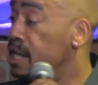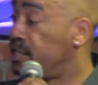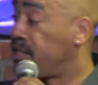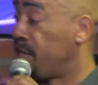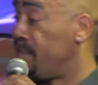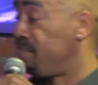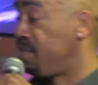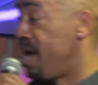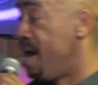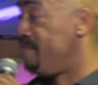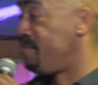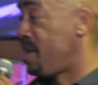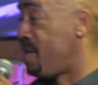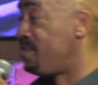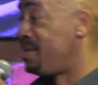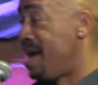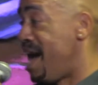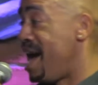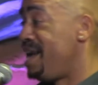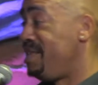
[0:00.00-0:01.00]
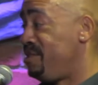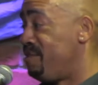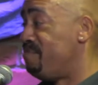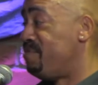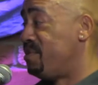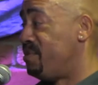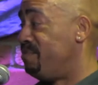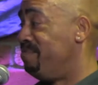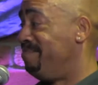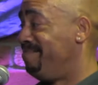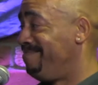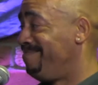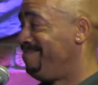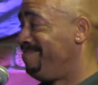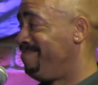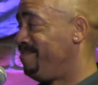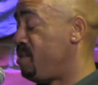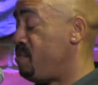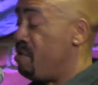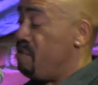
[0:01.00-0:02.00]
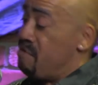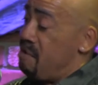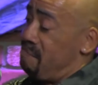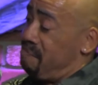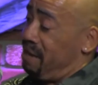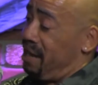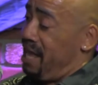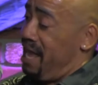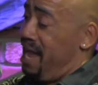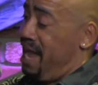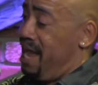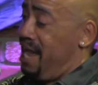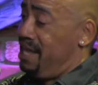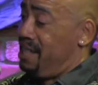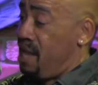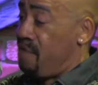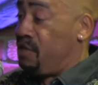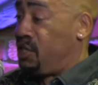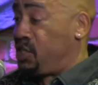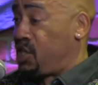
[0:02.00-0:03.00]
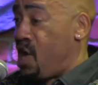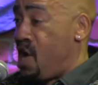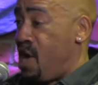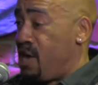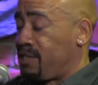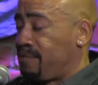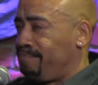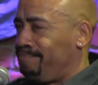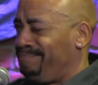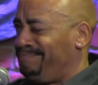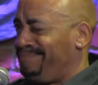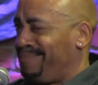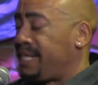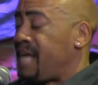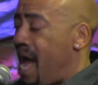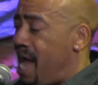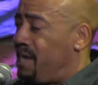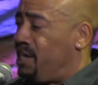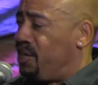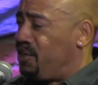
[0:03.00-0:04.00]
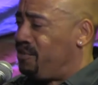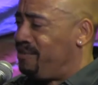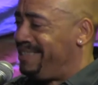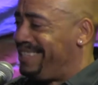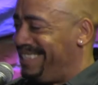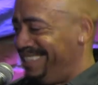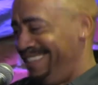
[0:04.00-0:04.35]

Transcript: Sometimes I would hide them though. We would play, they would talk, kind of.